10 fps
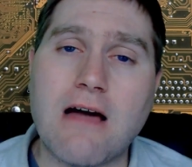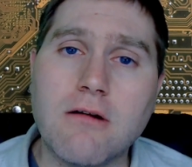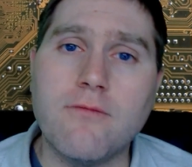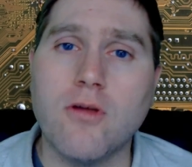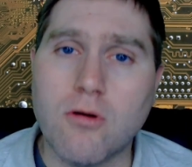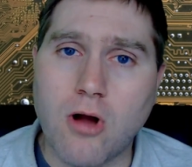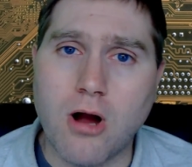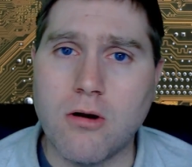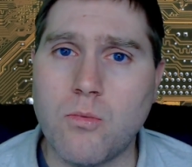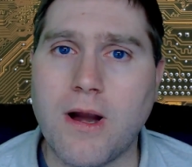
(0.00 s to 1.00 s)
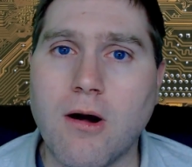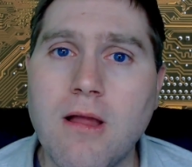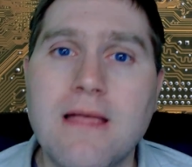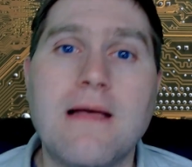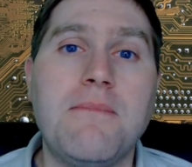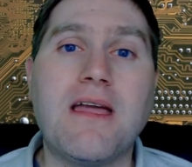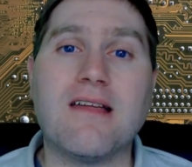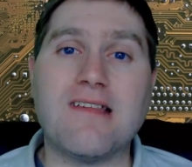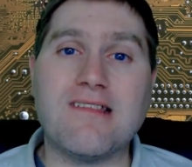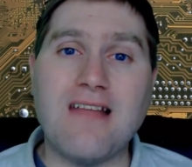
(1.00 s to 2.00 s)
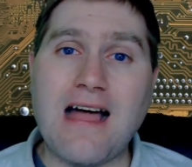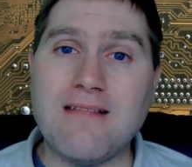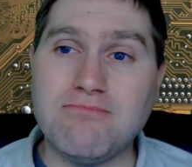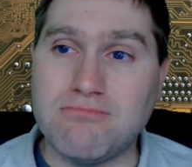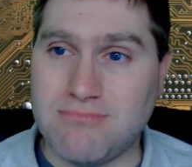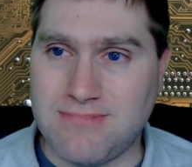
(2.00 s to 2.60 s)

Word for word: out of your hardware because it's not